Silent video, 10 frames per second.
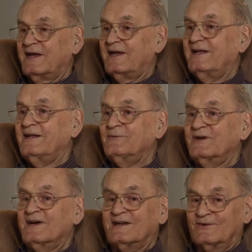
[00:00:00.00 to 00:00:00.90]
And then we
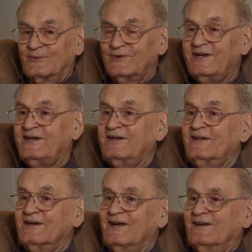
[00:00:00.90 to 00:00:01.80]
got to
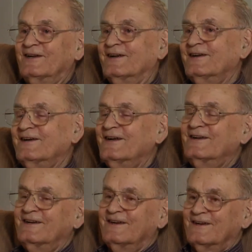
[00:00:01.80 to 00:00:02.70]
reading
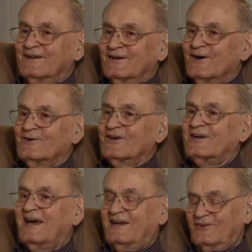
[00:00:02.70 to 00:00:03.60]
on the
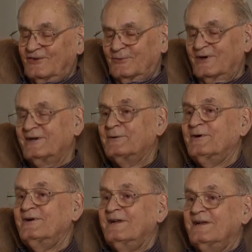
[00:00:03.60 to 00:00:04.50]
cases where they
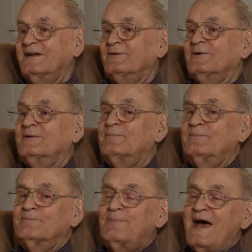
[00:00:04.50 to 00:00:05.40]
were in, and they were
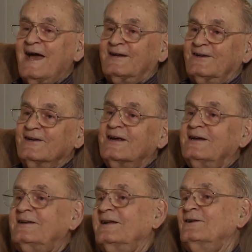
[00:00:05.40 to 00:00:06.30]
packed in
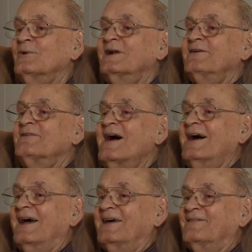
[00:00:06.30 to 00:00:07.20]

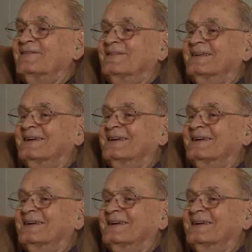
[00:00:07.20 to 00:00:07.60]
1925.